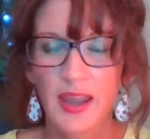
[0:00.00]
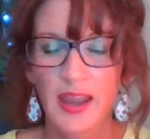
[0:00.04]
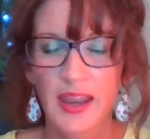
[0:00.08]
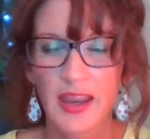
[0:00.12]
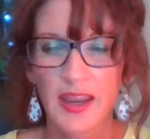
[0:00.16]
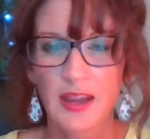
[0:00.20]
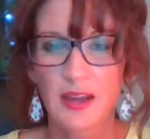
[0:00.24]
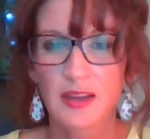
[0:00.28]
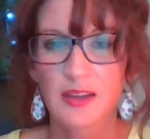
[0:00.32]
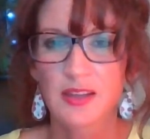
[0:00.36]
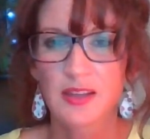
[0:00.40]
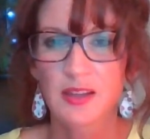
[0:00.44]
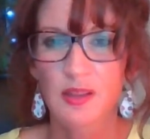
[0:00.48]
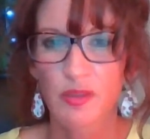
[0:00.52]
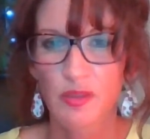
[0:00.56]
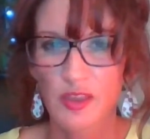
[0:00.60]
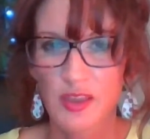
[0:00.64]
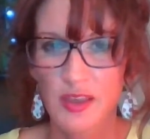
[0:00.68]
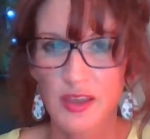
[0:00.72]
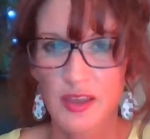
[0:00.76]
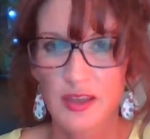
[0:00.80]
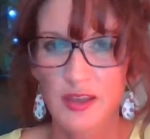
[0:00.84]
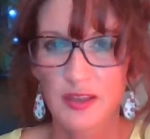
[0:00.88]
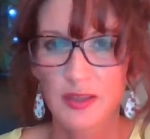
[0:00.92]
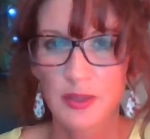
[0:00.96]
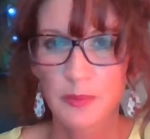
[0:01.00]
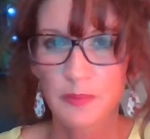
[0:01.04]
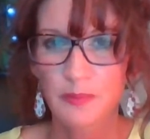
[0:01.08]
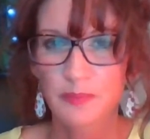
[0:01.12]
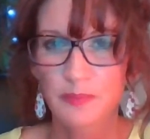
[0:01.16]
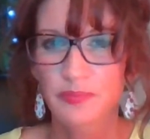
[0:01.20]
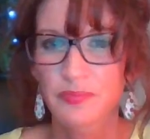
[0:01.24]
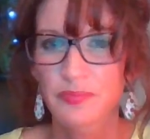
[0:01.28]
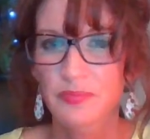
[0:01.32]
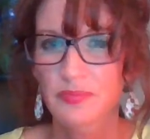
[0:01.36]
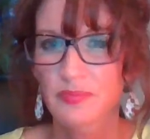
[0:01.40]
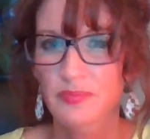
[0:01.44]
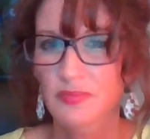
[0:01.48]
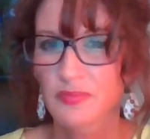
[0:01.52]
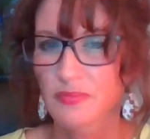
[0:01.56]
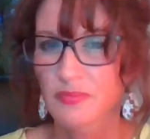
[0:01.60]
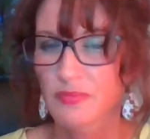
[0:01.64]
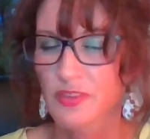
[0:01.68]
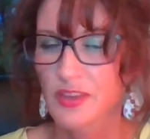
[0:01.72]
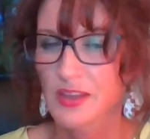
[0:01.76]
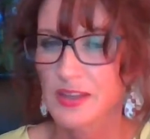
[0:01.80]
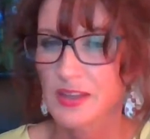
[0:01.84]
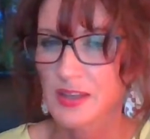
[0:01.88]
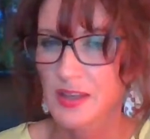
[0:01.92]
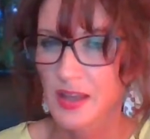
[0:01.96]
And then
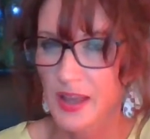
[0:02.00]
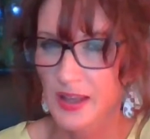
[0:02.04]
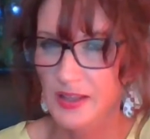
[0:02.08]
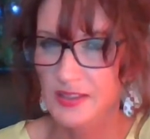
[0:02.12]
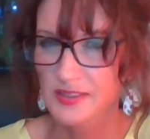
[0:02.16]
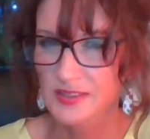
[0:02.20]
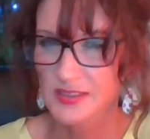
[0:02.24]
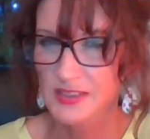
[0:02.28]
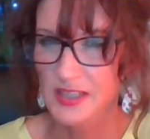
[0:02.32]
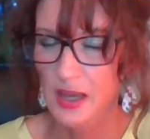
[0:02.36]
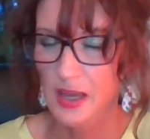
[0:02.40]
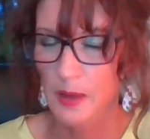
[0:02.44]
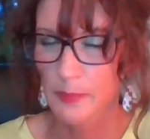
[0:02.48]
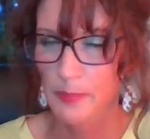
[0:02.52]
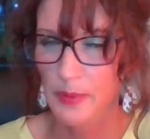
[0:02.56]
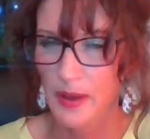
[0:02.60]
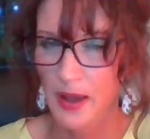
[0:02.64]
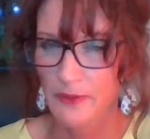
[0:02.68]
the next step,